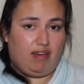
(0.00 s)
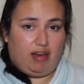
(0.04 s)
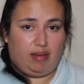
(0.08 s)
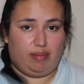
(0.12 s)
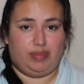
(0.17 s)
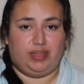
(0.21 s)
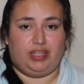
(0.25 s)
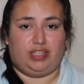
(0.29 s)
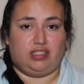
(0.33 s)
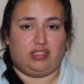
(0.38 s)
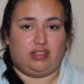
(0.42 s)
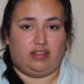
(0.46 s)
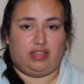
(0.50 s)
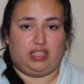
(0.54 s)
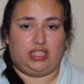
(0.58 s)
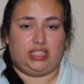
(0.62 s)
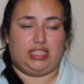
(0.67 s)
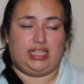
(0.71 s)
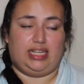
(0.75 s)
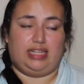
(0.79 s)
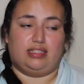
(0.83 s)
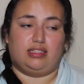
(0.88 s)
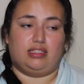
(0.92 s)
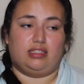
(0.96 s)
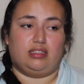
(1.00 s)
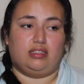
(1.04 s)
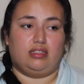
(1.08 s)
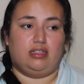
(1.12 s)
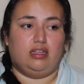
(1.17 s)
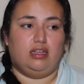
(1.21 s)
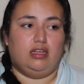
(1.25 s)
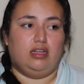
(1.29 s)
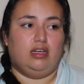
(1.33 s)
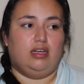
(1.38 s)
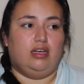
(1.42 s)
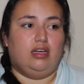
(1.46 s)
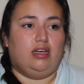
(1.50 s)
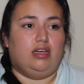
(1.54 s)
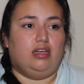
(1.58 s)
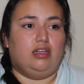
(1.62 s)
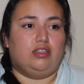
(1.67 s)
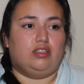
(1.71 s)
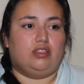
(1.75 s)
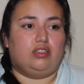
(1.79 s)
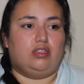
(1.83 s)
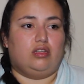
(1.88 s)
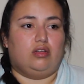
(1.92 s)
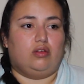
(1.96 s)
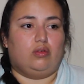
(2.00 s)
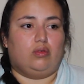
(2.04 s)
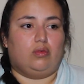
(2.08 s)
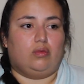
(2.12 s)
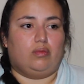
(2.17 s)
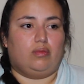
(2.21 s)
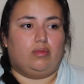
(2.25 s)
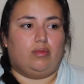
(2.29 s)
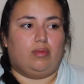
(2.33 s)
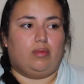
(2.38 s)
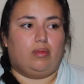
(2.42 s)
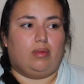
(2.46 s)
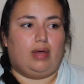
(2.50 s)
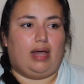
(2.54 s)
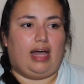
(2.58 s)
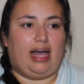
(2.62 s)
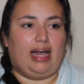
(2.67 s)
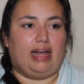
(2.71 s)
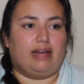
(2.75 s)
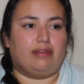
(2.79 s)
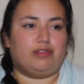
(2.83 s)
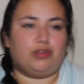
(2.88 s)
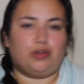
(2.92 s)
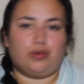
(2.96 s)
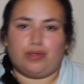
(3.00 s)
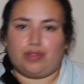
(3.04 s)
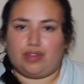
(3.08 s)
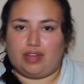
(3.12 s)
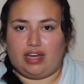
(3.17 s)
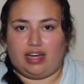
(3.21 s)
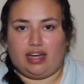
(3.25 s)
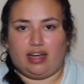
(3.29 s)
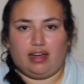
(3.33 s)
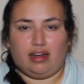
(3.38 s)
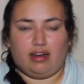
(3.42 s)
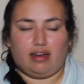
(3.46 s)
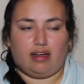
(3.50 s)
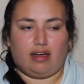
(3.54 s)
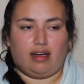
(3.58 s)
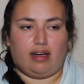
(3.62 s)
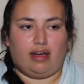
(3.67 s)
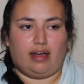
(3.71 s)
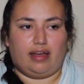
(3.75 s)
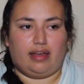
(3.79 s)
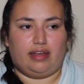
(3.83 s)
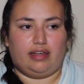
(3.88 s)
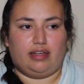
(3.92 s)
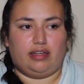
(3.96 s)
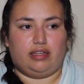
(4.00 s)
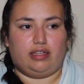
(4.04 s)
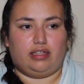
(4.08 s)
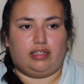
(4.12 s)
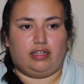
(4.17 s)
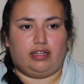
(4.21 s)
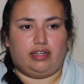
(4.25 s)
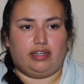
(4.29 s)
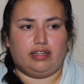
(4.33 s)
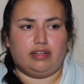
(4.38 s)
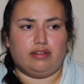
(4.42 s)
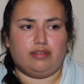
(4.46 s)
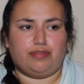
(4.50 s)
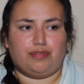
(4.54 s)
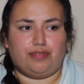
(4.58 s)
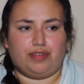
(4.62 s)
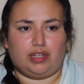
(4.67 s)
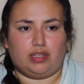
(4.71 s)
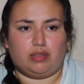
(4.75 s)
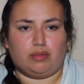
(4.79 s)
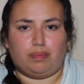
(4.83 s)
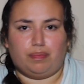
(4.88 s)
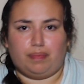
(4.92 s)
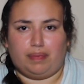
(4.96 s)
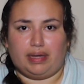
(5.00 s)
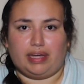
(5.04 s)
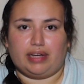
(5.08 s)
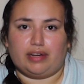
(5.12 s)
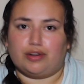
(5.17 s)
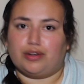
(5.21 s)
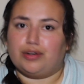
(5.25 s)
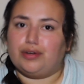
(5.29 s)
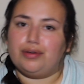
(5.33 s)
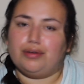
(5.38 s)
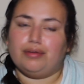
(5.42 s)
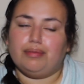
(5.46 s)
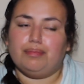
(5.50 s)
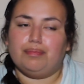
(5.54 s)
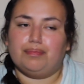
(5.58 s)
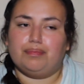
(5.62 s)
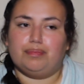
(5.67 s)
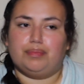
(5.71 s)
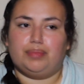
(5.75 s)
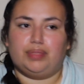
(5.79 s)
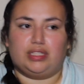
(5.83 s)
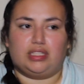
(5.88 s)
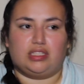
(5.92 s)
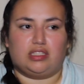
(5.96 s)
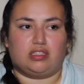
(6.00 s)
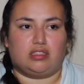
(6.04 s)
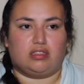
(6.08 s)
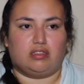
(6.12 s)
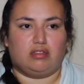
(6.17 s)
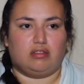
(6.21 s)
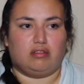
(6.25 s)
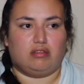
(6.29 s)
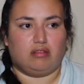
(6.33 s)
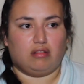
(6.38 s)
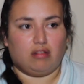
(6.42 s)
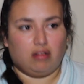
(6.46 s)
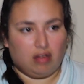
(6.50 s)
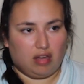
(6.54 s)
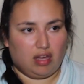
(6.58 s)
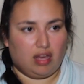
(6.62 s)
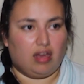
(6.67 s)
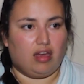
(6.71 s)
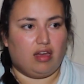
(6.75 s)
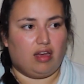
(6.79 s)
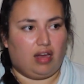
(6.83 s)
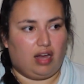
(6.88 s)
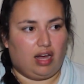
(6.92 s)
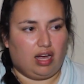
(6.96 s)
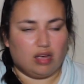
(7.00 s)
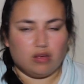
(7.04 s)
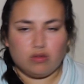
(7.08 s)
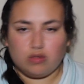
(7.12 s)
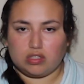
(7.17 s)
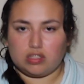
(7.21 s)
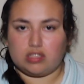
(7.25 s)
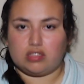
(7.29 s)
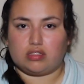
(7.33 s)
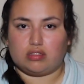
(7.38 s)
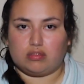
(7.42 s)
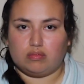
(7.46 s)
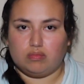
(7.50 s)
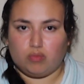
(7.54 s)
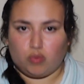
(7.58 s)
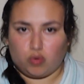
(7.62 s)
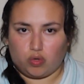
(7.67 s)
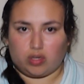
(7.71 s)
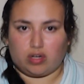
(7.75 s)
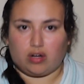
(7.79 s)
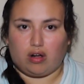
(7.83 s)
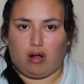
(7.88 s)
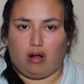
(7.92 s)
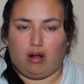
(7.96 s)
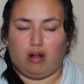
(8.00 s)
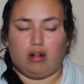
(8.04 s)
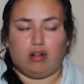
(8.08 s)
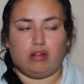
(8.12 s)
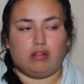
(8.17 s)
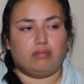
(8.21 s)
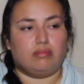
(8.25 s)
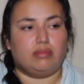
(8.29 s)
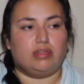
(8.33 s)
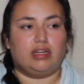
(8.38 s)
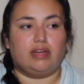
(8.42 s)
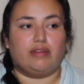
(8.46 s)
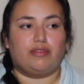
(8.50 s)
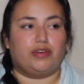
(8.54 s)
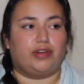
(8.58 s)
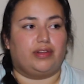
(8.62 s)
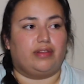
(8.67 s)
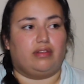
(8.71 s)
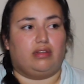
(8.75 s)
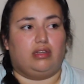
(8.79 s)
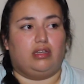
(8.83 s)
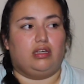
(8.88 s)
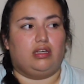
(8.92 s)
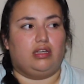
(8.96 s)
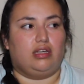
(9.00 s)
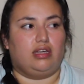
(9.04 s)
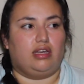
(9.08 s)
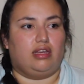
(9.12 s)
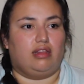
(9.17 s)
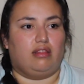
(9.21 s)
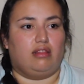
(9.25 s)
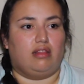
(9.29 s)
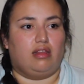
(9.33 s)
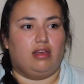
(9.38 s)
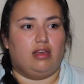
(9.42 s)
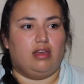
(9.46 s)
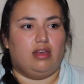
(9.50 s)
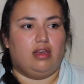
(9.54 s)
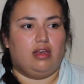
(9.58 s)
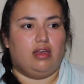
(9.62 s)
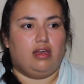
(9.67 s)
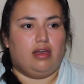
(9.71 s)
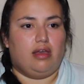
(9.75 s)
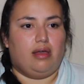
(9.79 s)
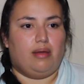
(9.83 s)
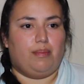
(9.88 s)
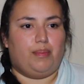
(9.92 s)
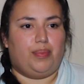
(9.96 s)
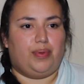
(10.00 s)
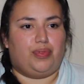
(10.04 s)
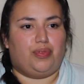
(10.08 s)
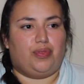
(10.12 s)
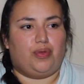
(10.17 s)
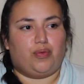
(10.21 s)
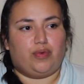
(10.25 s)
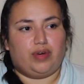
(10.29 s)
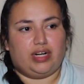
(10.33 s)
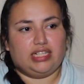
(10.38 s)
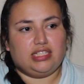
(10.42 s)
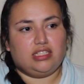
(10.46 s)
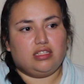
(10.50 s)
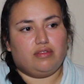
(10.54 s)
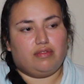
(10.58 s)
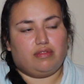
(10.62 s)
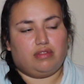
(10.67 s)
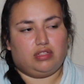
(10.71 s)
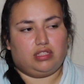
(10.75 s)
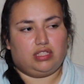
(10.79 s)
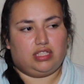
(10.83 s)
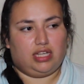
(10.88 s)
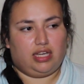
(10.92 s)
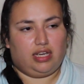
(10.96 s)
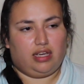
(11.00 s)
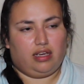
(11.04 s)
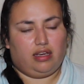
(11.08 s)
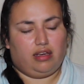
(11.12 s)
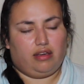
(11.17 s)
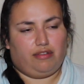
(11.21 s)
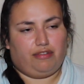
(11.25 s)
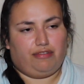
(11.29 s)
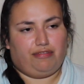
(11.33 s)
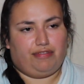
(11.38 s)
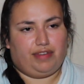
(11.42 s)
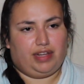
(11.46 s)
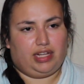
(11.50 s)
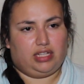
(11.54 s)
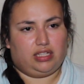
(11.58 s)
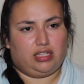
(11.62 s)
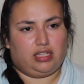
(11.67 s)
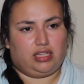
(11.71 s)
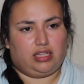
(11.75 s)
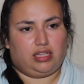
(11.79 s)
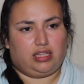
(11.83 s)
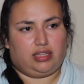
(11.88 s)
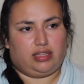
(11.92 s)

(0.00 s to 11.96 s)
not because of the test. So after that, I kind of felt better, because I was more calm and everything, but the rest of the day felt